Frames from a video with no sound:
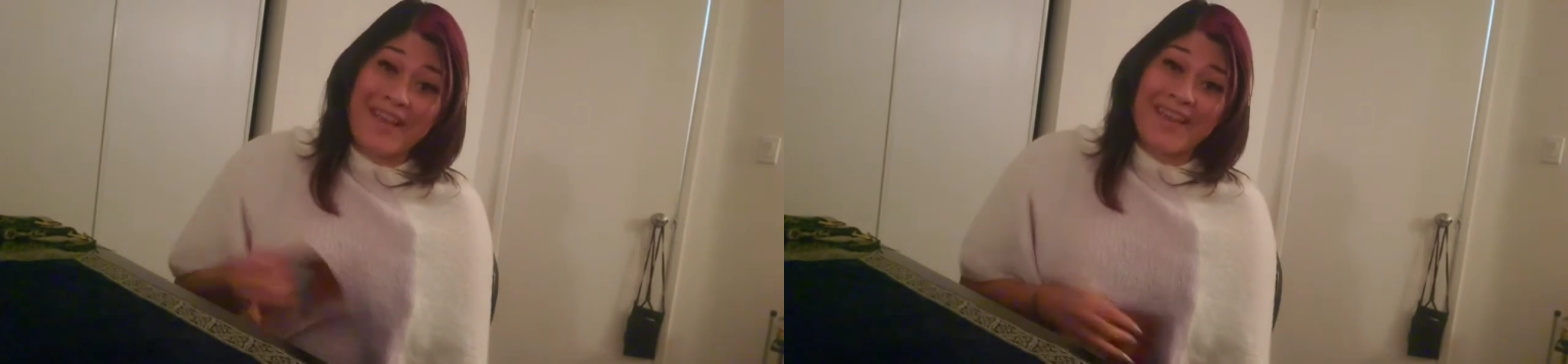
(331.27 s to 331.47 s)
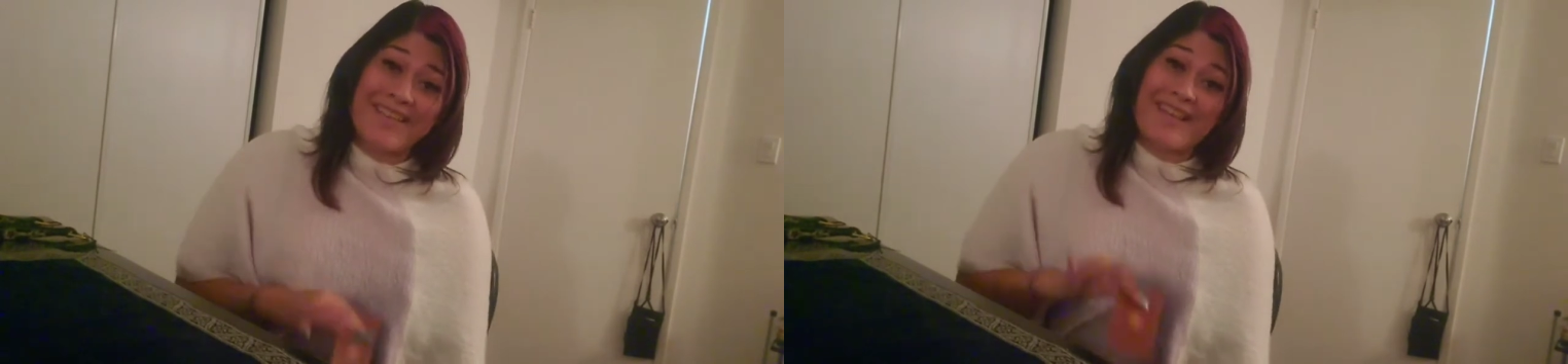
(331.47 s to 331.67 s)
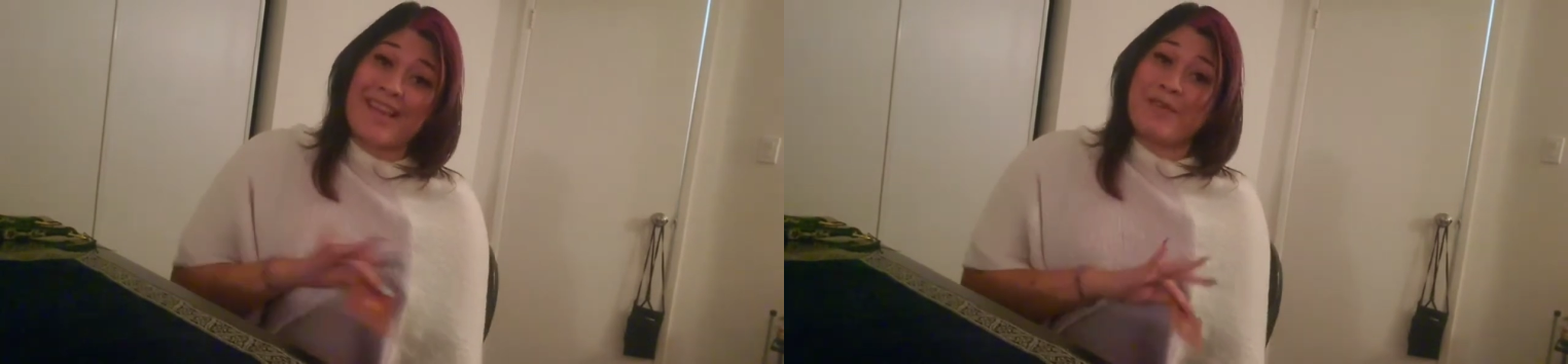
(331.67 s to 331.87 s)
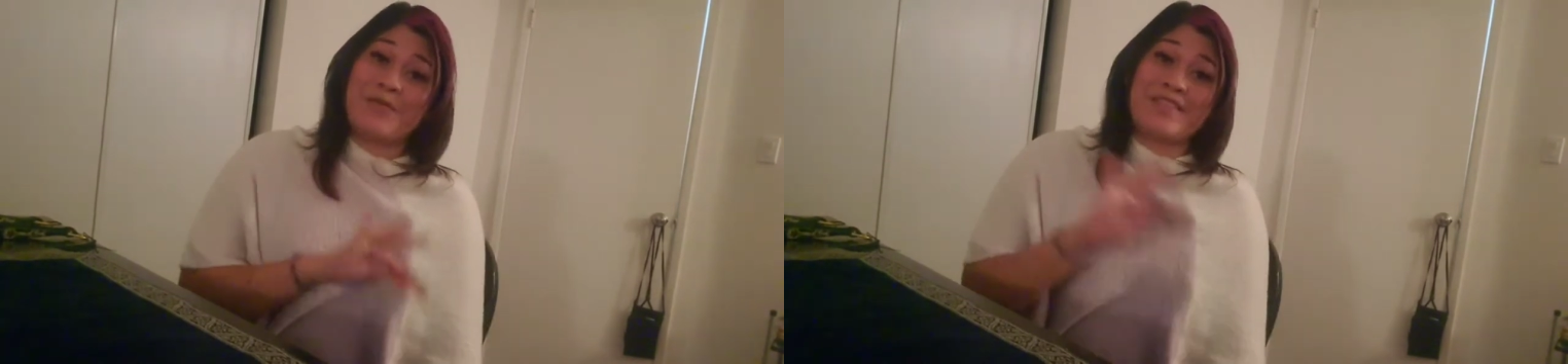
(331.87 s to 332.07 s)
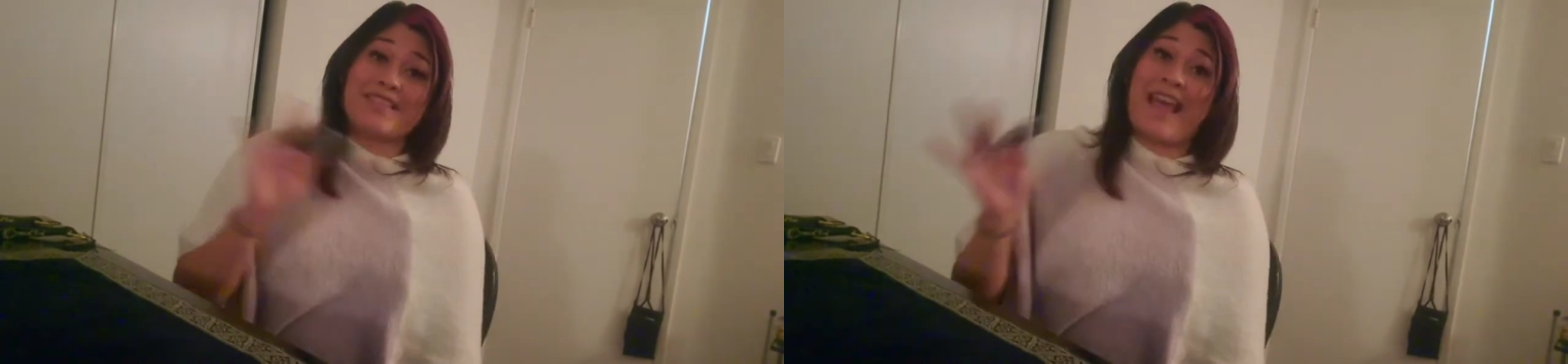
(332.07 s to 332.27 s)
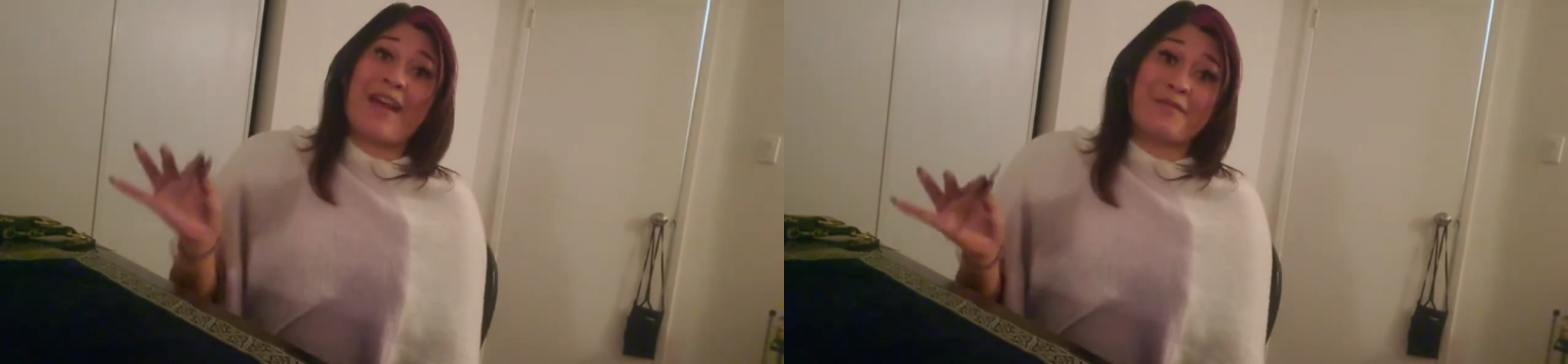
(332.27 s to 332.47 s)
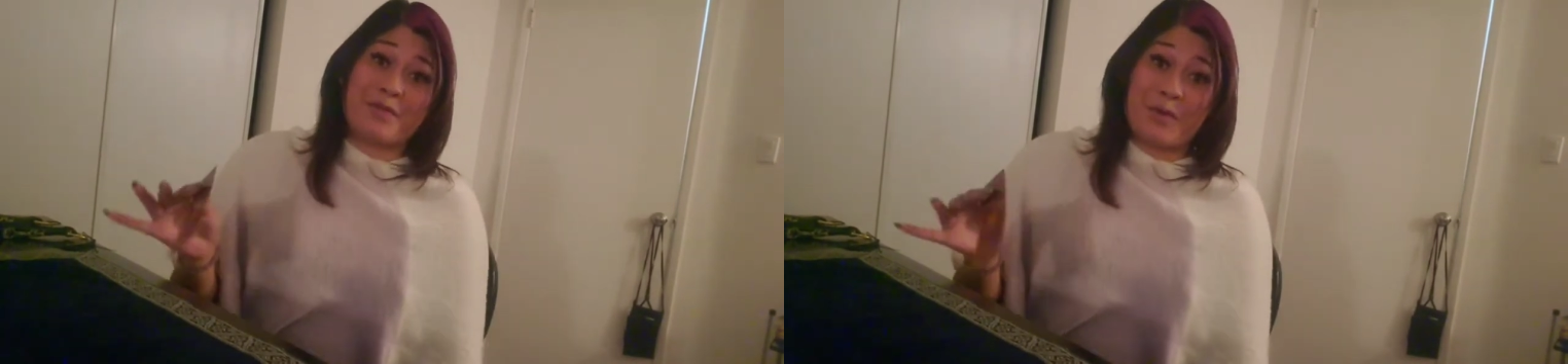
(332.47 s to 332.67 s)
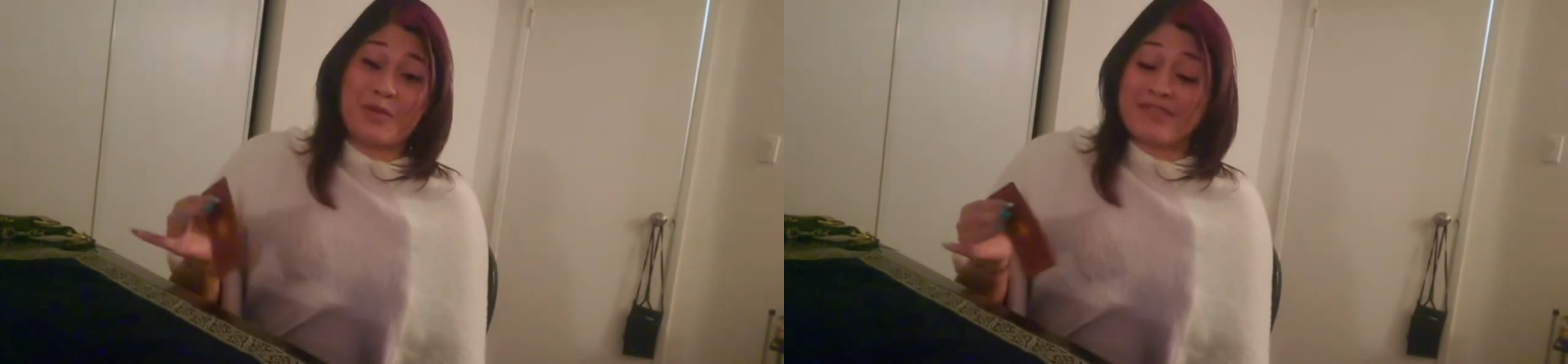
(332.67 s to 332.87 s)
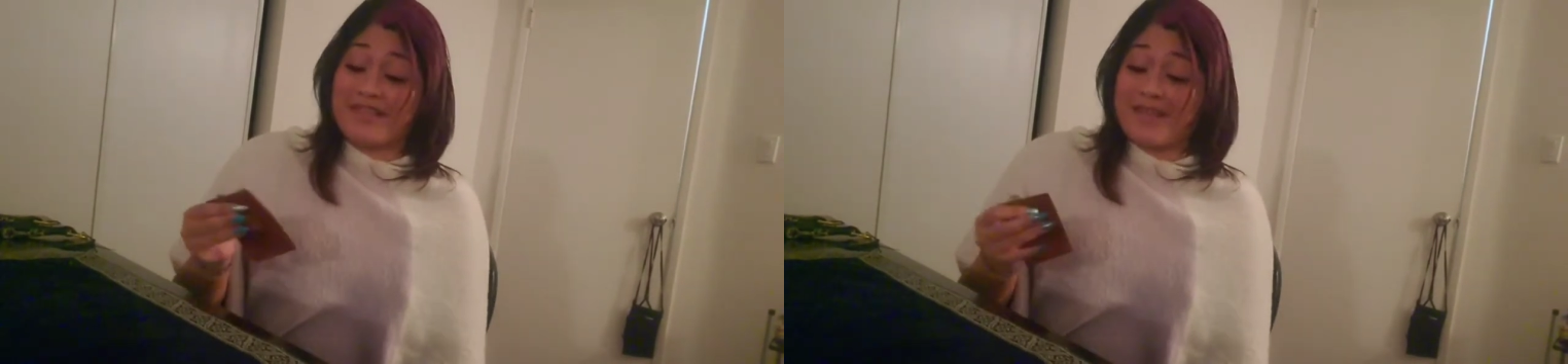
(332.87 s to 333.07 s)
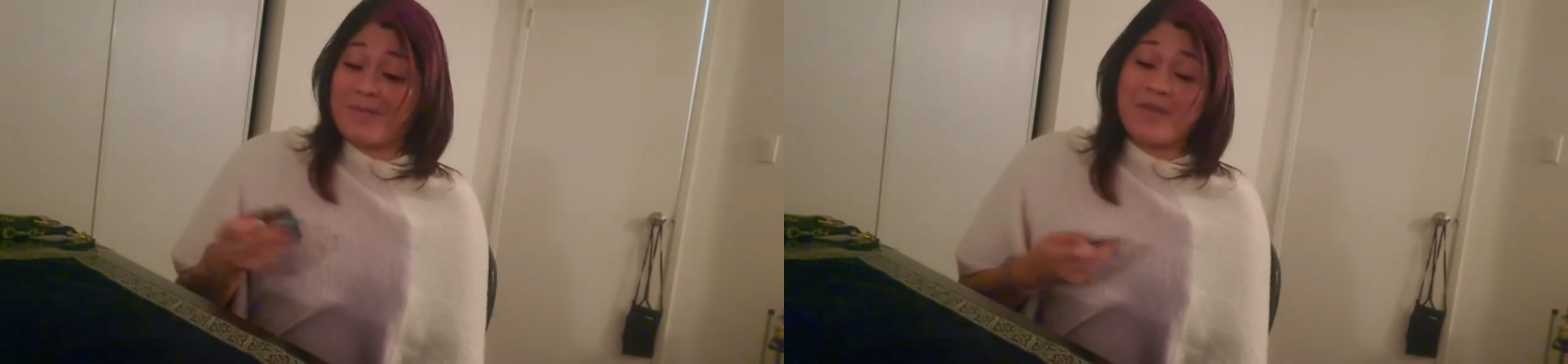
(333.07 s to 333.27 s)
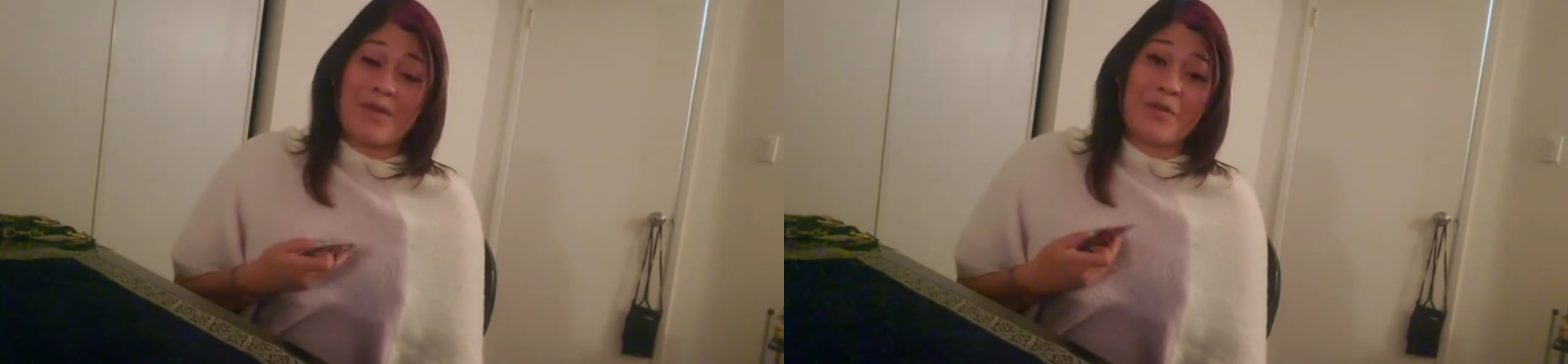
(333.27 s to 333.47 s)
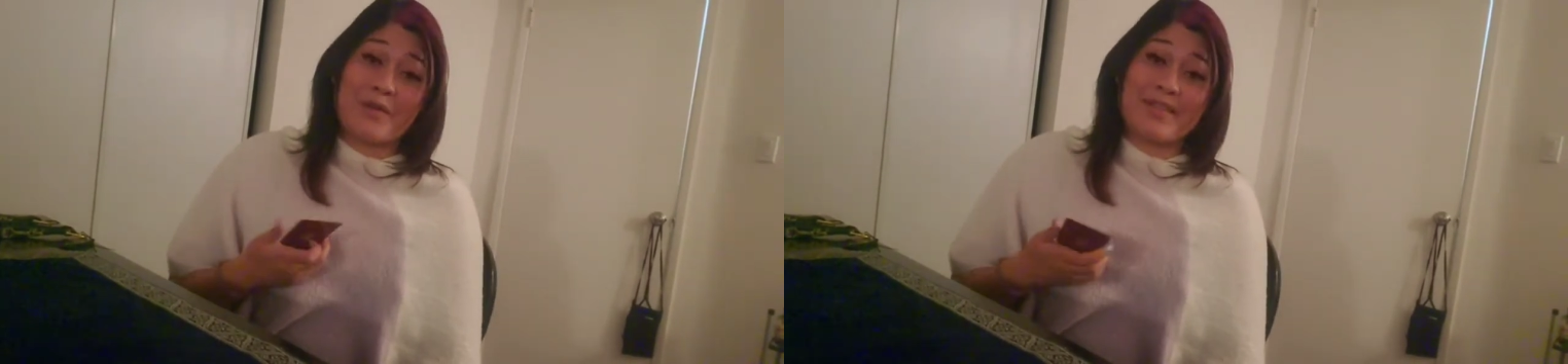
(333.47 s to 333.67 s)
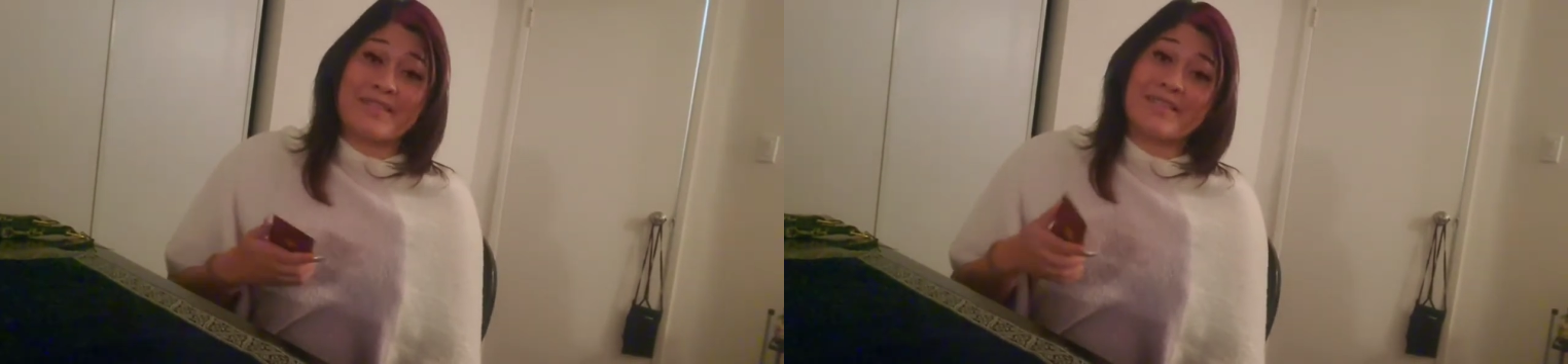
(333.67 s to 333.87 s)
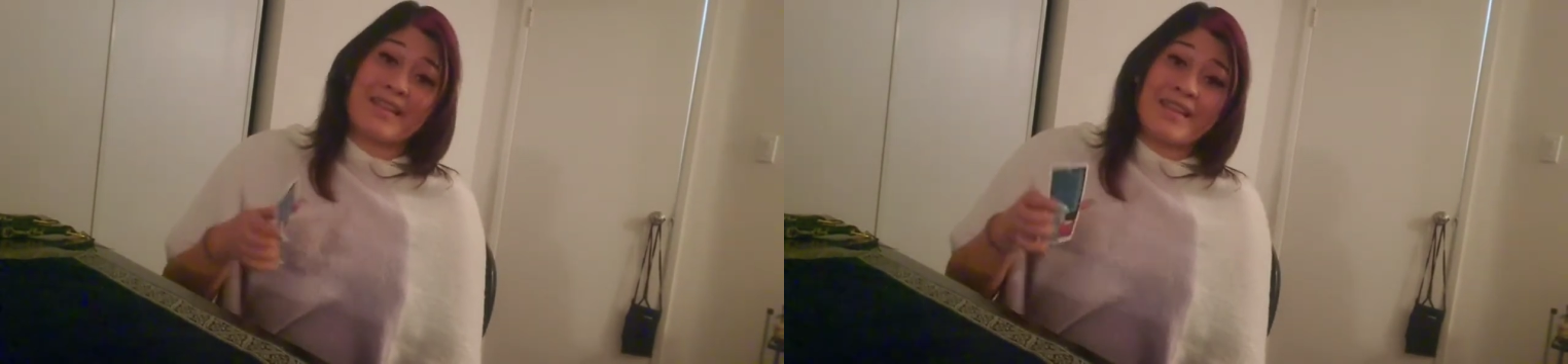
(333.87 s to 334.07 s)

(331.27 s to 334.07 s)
that you just have to go to sleep, you know, because